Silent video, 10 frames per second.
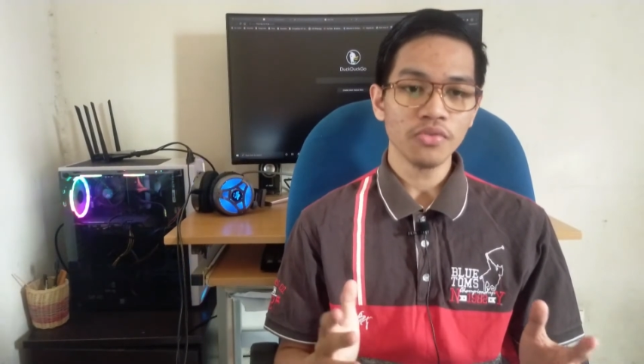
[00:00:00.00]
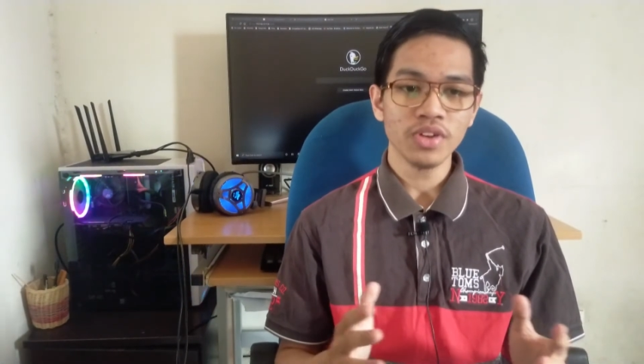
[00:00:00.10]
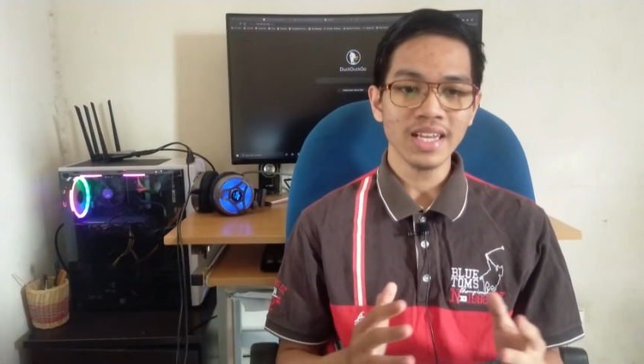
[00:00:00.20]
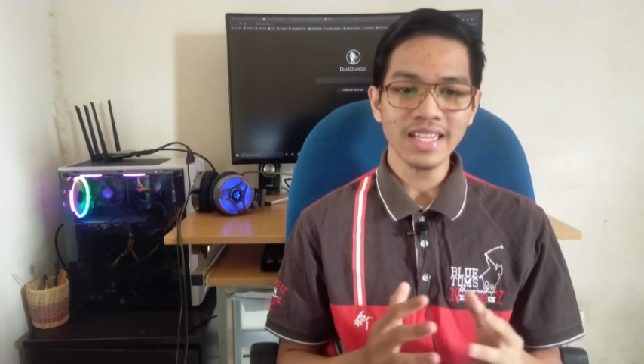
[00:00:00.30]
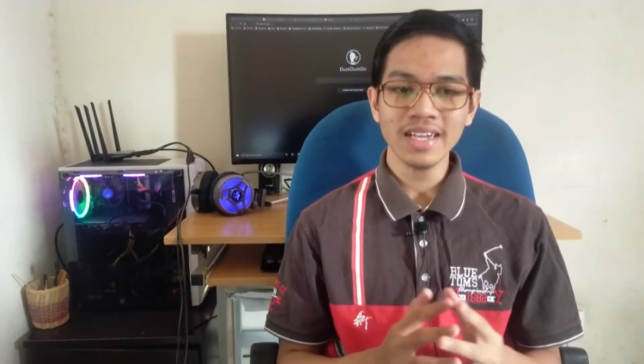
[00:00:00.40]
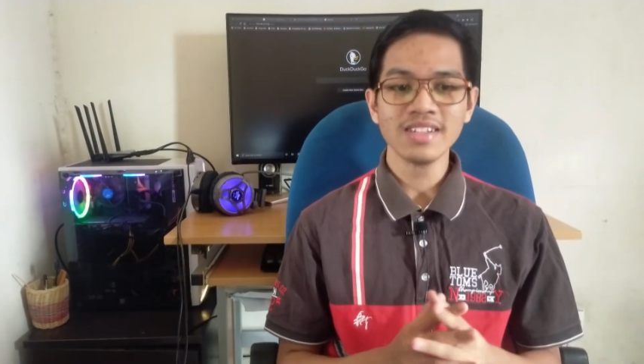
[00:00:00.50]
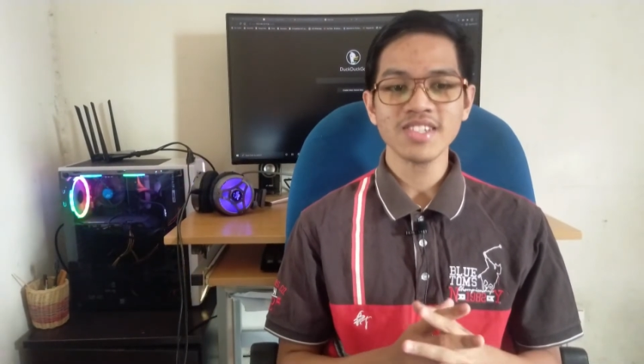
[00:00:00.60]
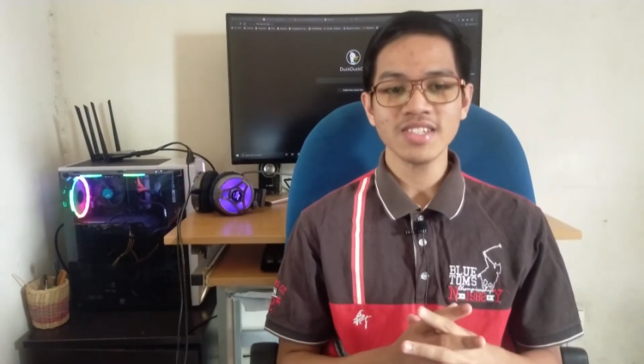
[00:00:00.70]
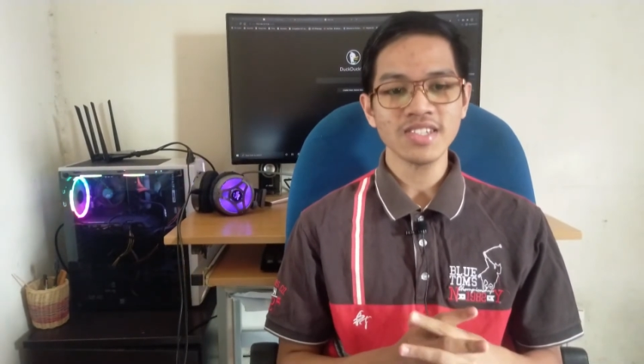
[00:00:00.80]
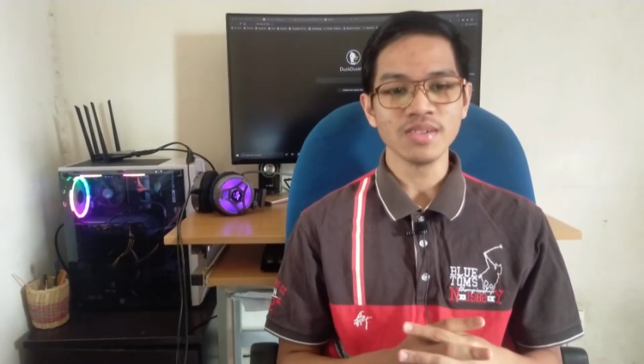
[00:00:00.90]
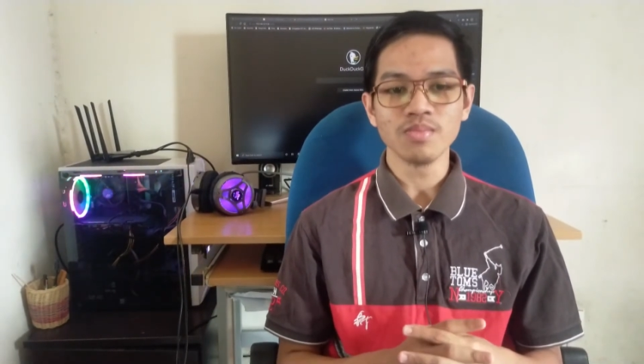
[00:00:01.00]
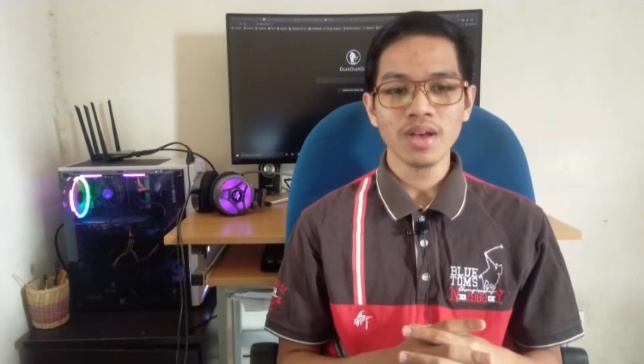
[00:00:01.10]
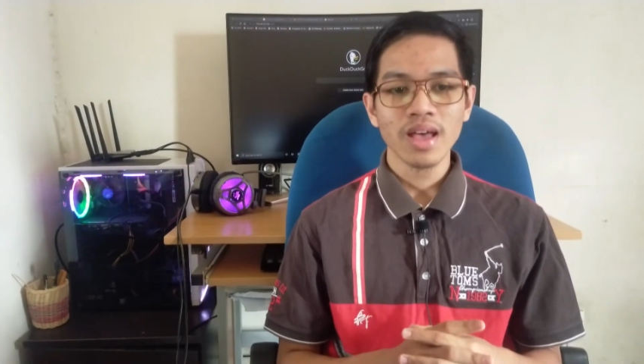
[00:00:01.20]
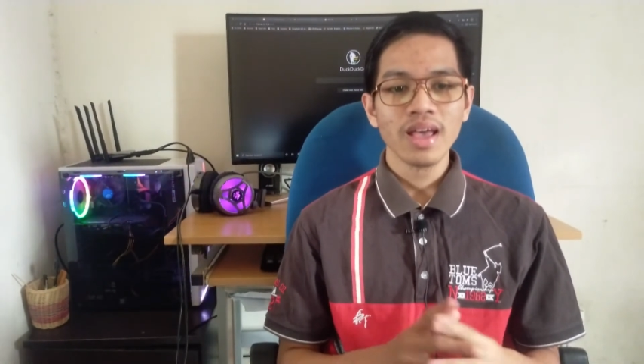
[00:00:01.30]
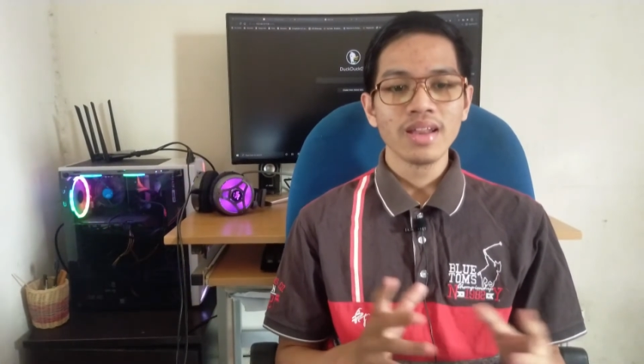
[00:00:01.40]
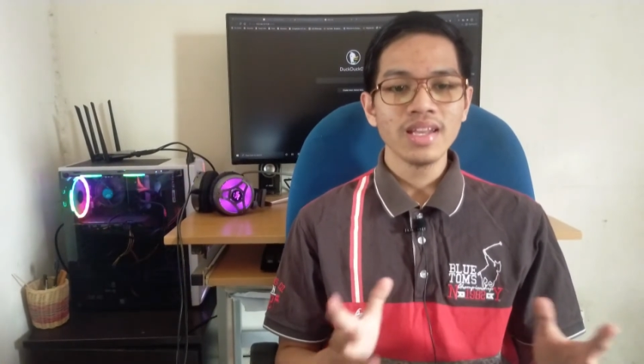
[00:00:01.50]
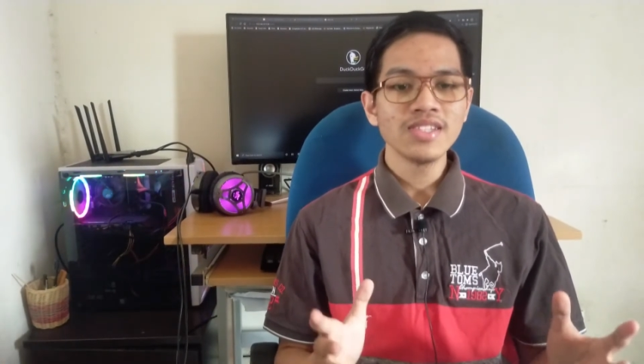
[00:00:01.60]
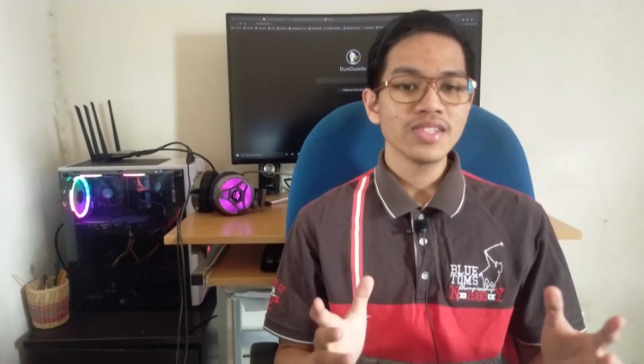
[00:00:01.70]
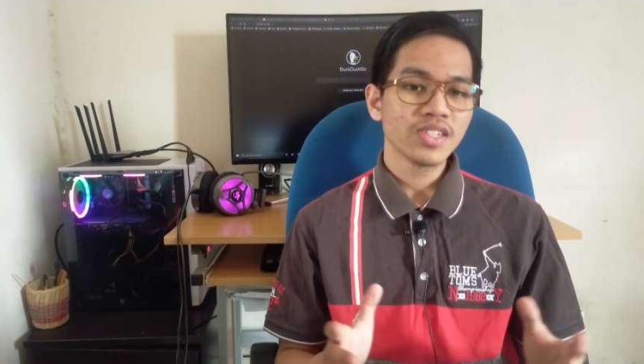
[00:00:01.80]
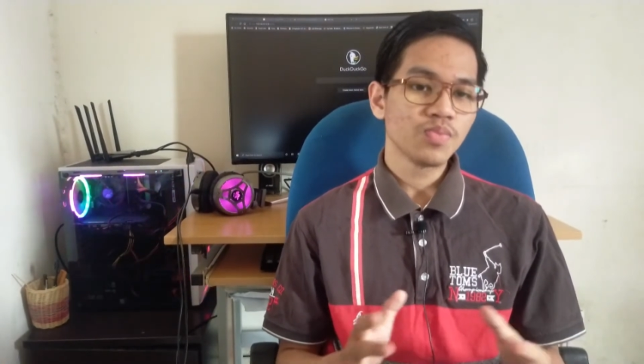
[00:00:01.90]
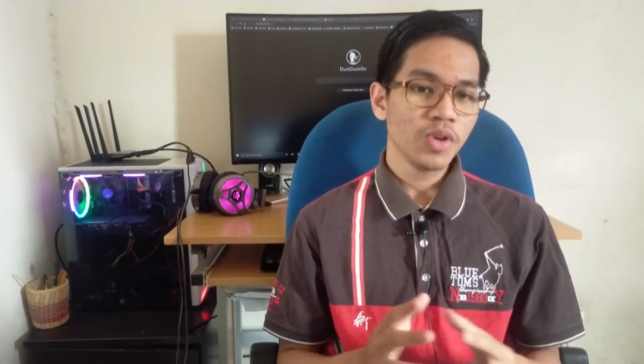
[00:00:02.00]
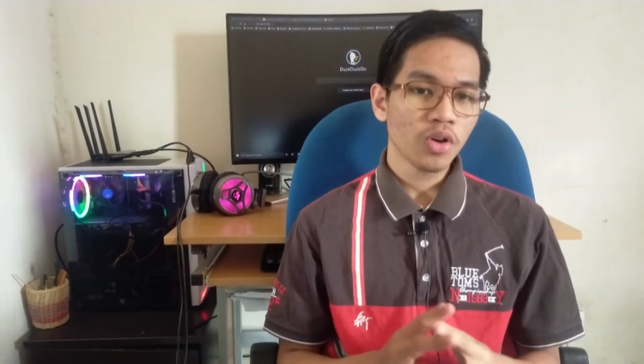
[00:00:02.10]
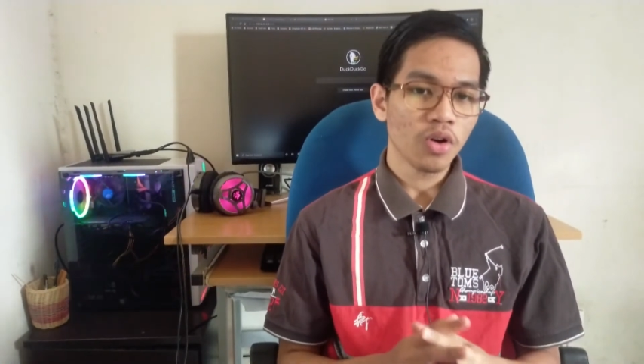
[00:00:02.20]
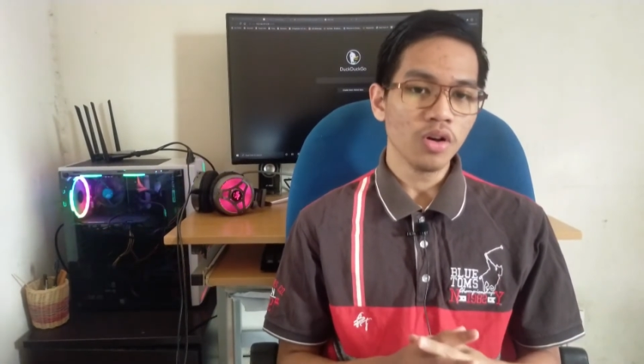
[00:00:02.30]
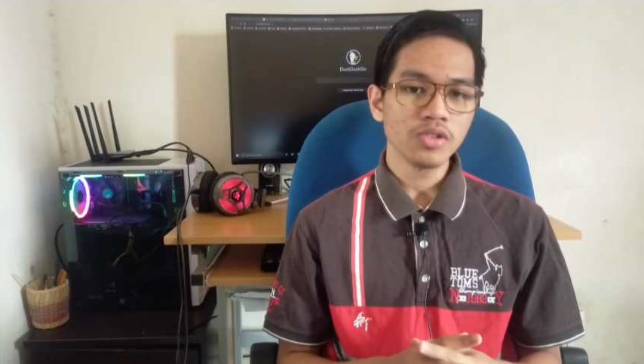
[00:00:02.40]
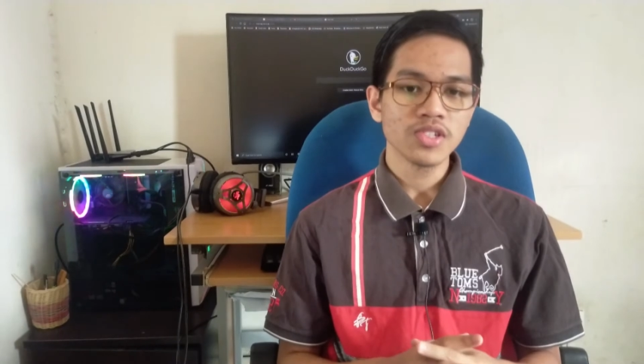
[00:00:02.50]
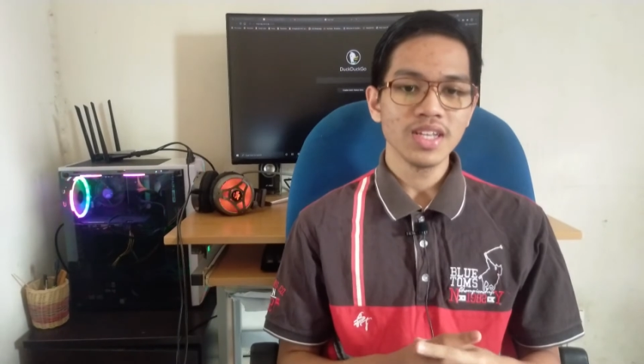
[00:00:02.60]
of the legal system. This is because